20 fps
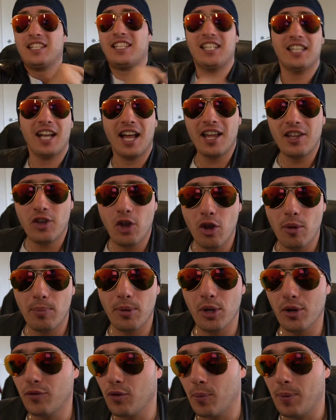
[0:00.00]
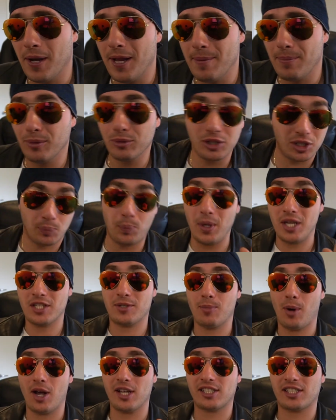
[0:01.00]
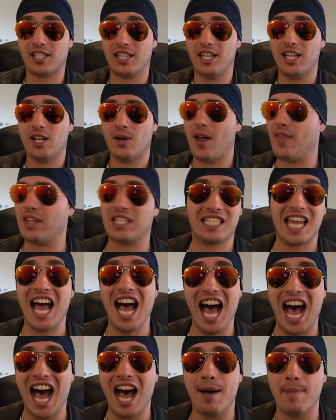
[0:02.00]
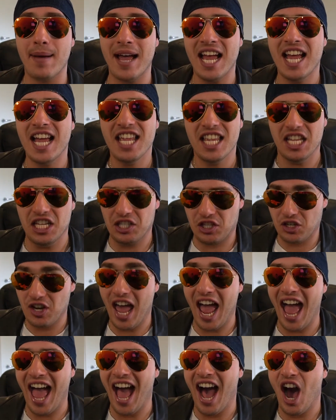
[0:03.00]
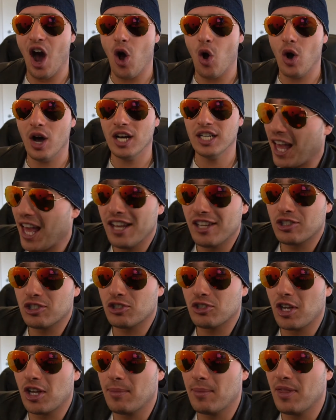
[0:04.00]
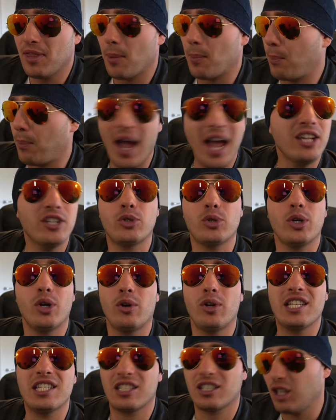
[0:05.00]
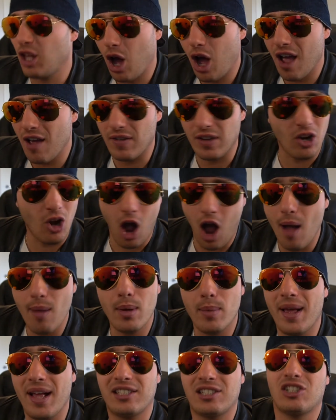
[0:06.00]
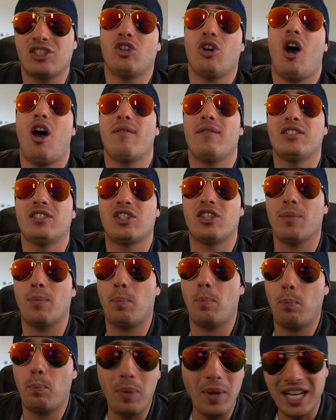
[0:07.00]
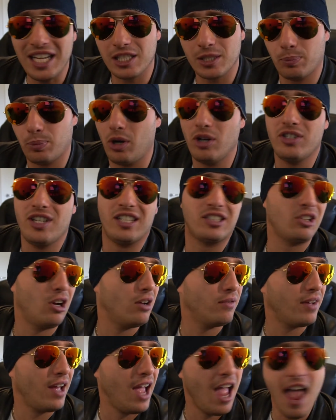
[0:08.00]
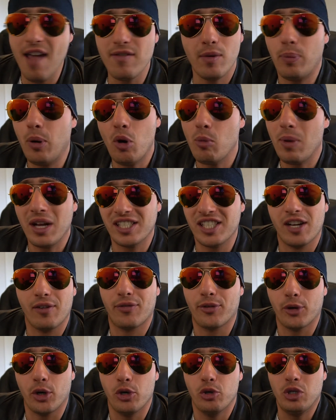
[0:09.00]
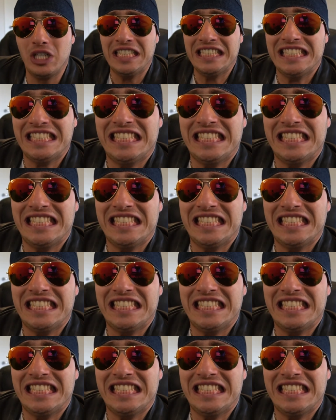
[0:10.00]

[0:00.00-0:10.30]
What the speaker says: G'day you beautiful people, Spizmeister here, and the time is now. Ladies and gentlemen, the Patreon is live and I'm about to dive into the biggest project I've ever put myself through.